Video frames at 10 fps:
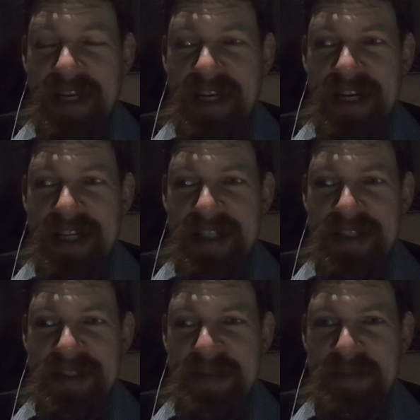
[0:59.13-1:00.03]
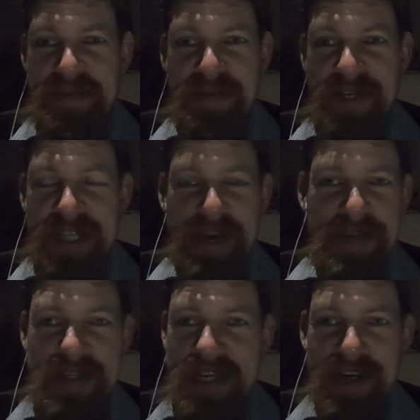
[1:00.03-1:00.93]
and went
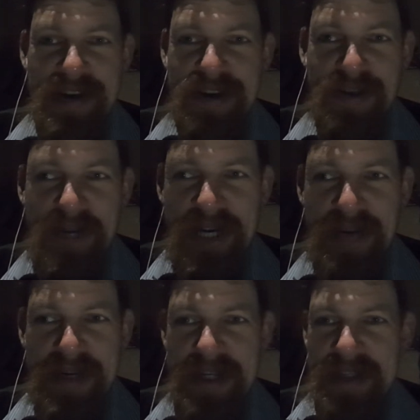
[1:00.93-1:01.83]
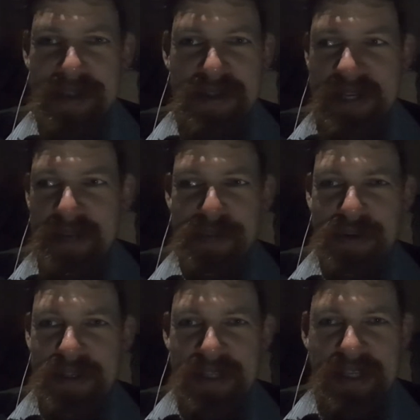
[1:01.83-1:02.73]
up this Karakoram highway to some
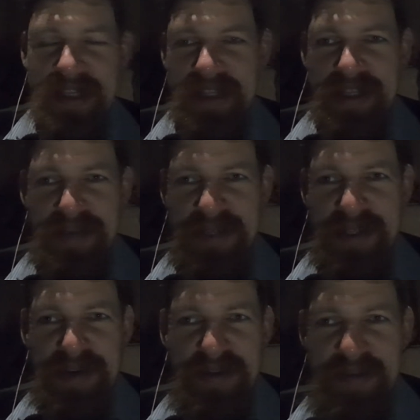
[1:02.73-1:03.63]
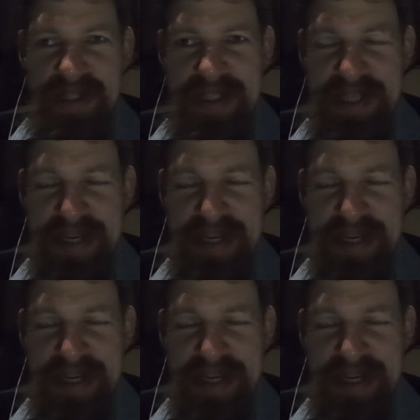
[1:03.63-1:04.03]
point and then returned with the